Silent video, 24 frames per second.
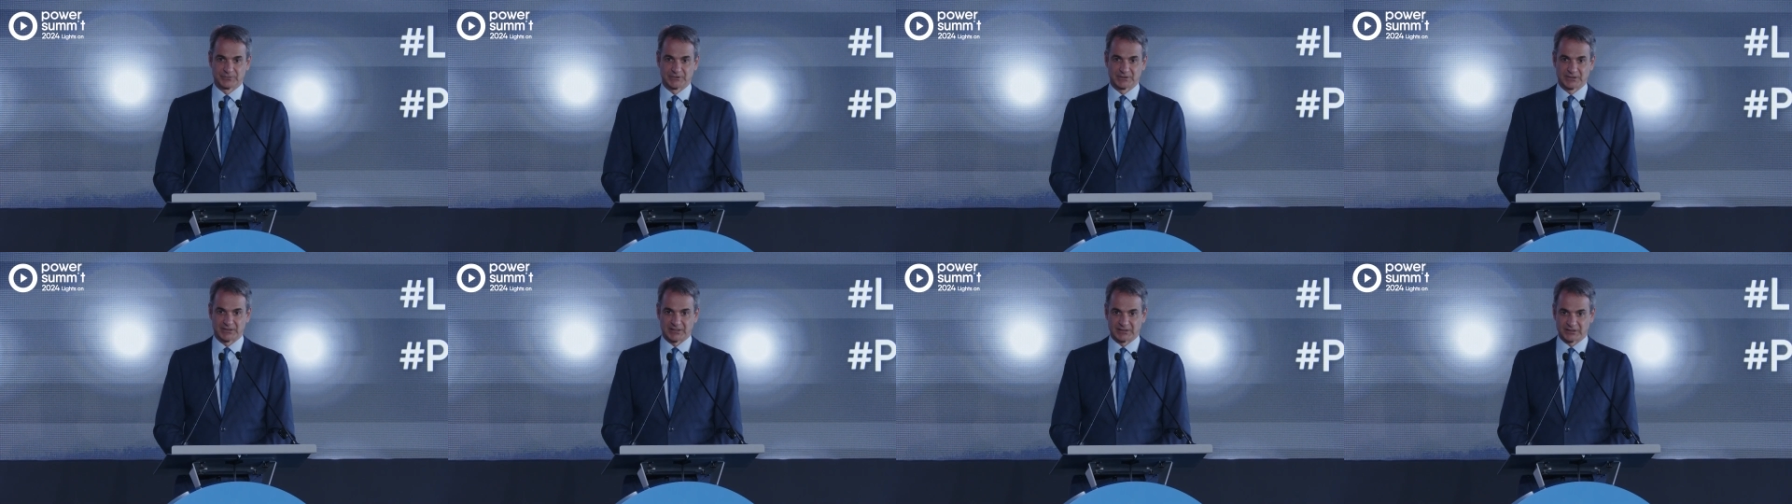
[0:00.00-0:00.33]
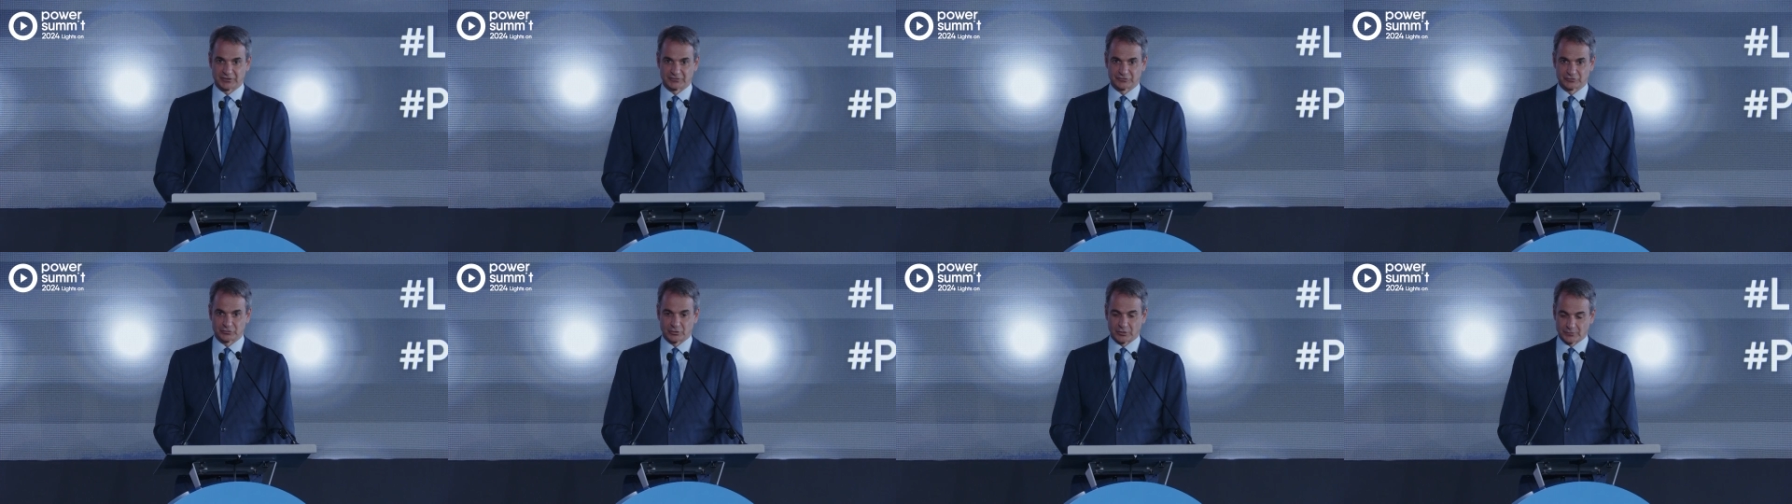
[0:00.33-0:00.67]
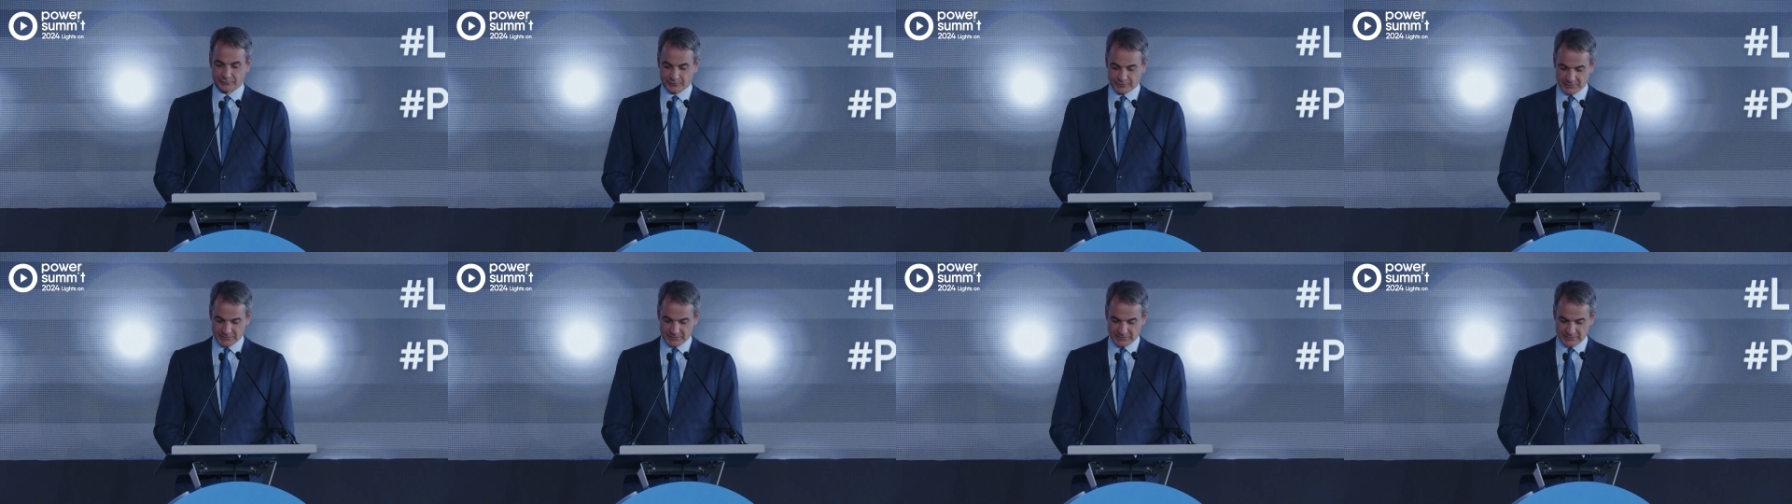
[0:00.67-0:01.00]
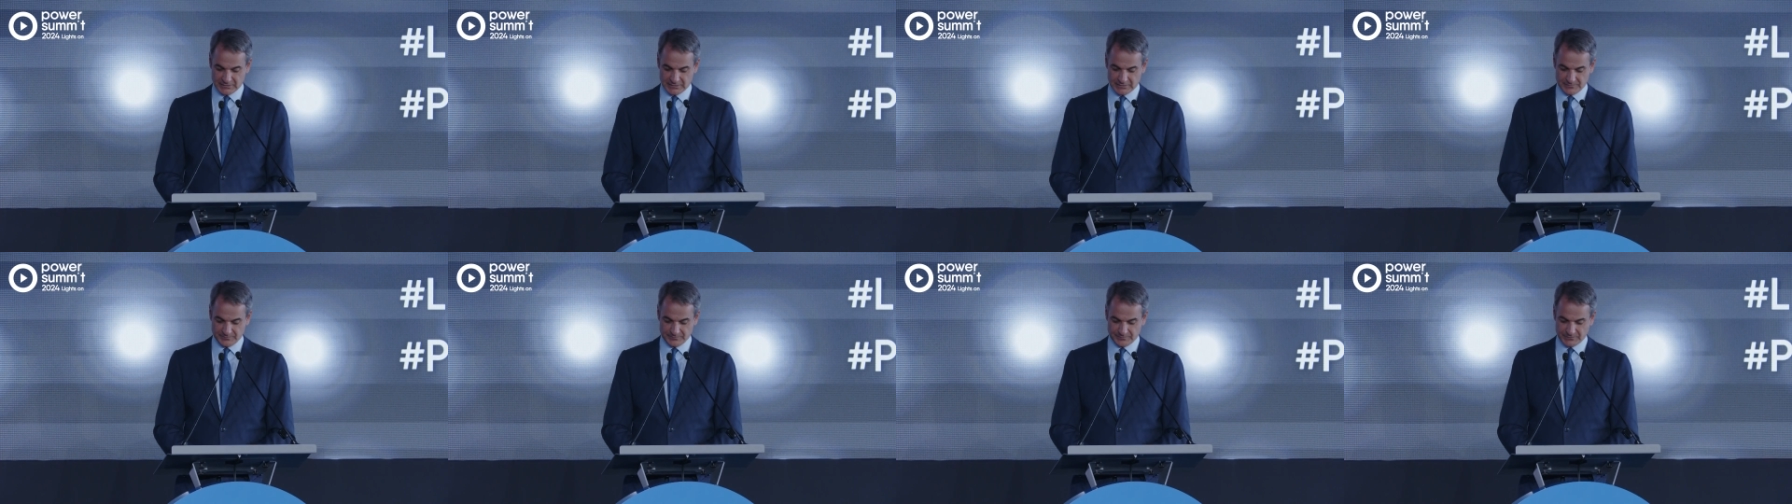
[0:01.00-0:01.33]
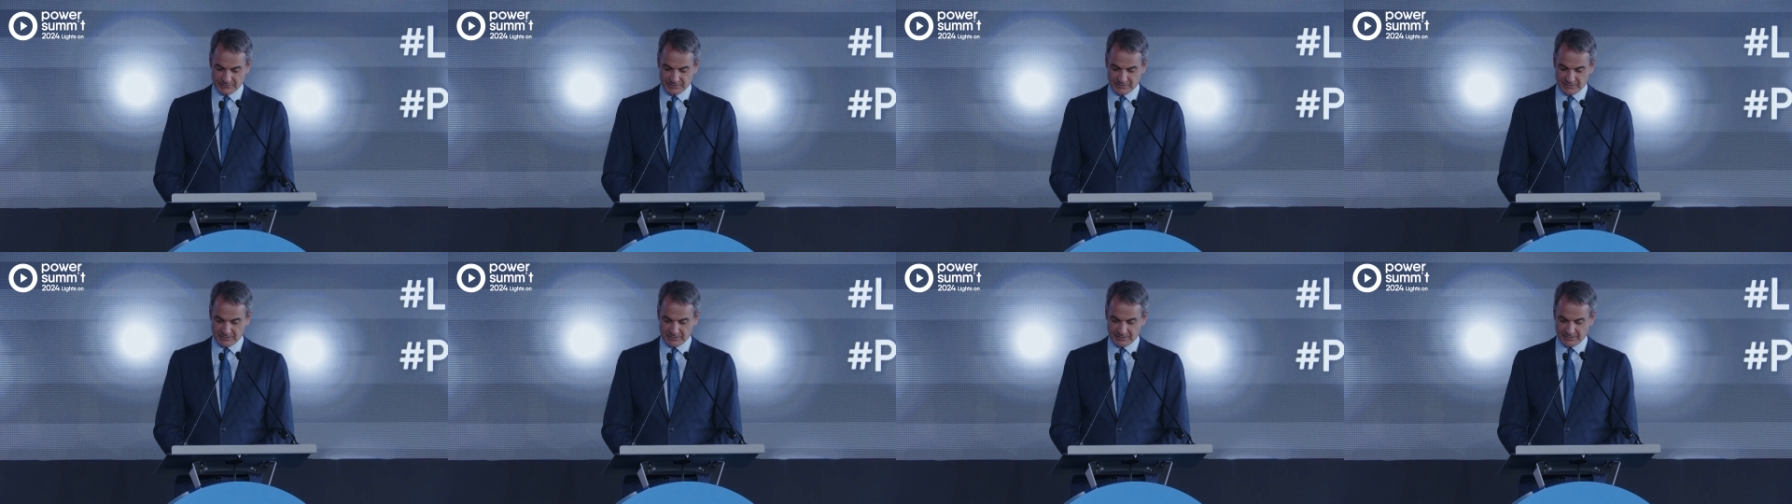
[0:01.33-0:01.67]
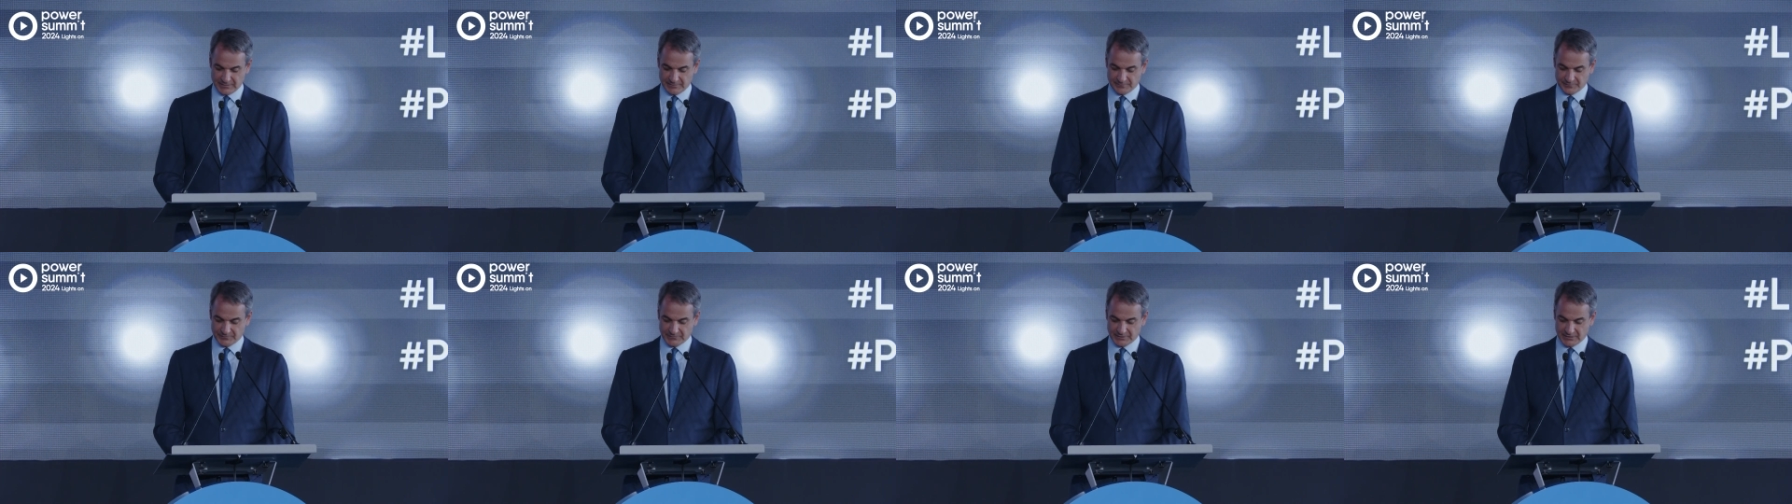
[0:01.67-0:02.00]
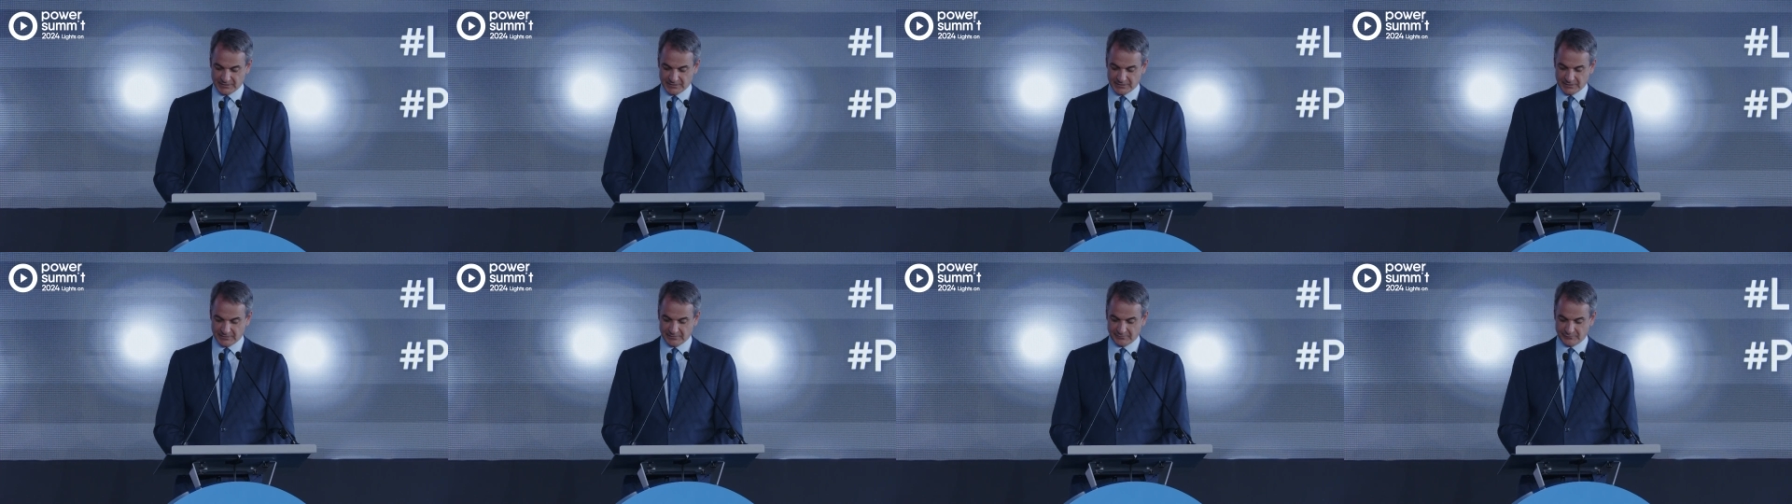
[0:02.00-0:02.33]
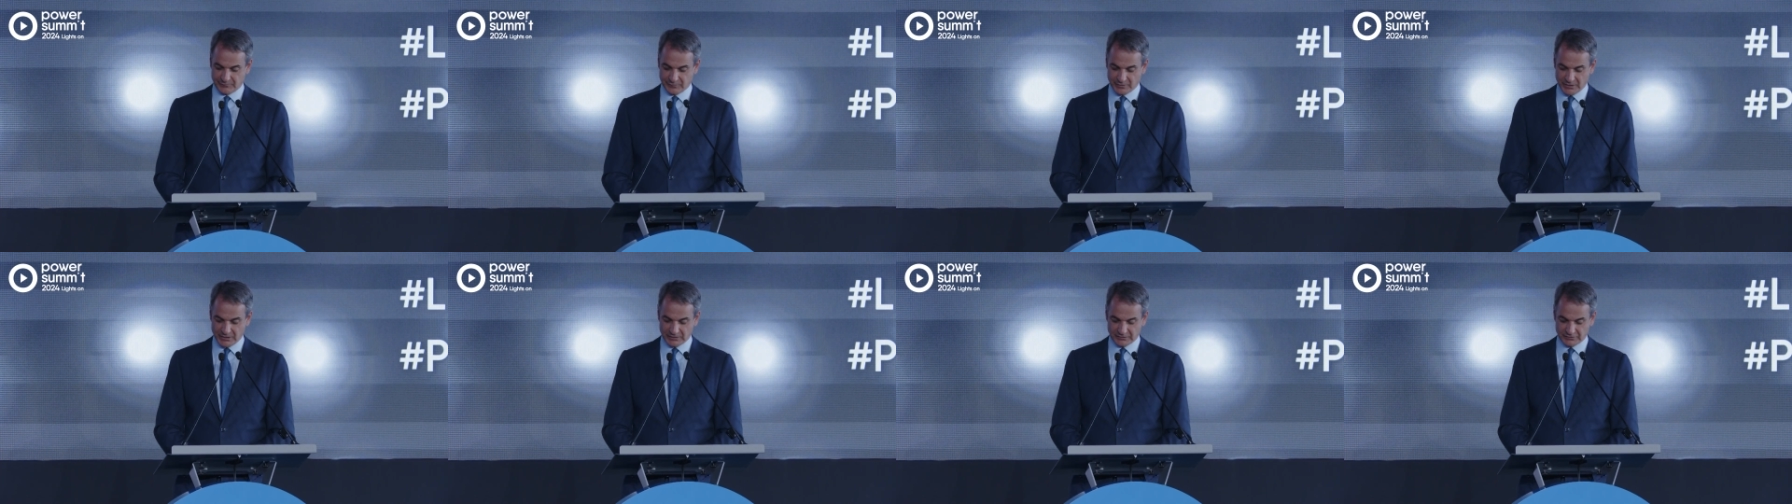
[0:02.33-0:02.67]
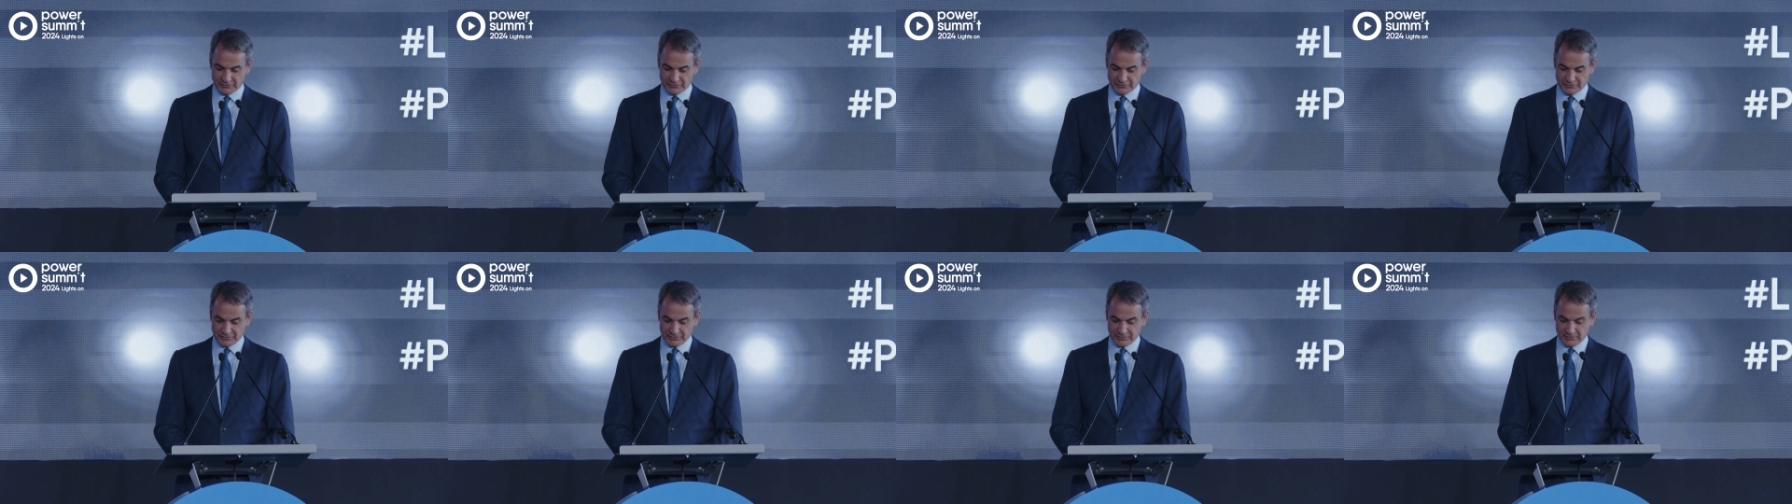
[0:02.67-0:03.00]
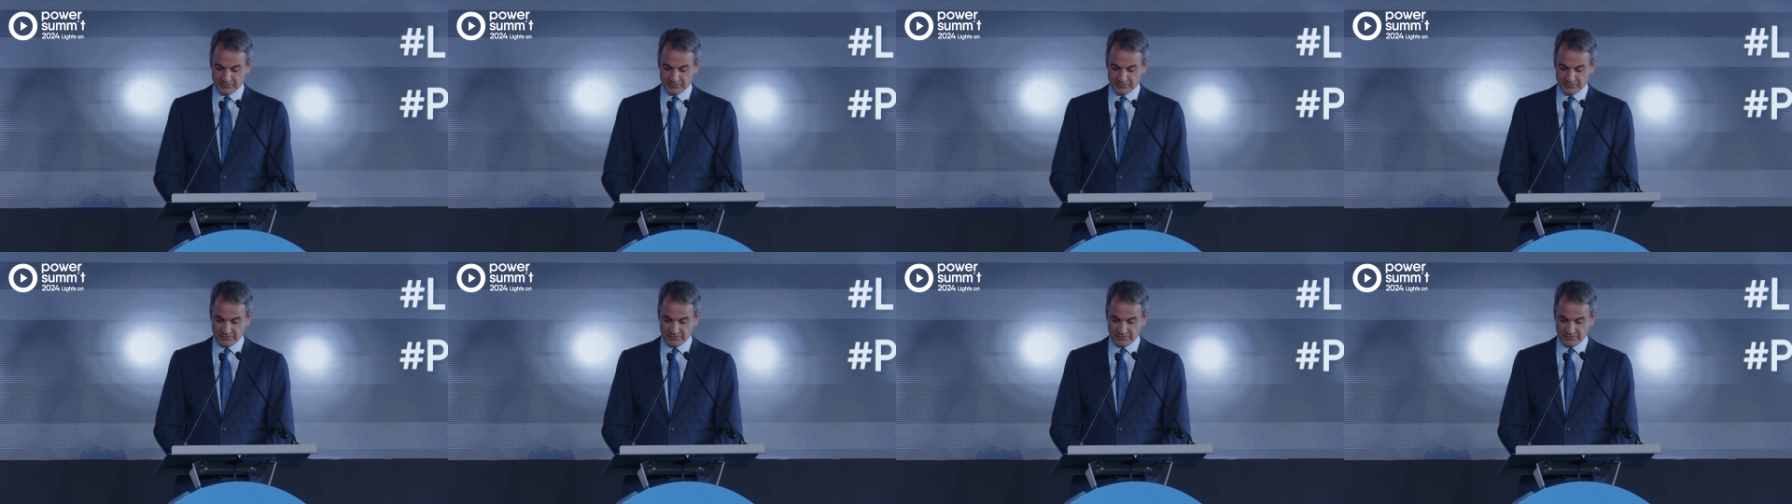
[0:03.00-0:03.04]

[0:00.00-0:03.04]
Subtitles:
catastrophic floods.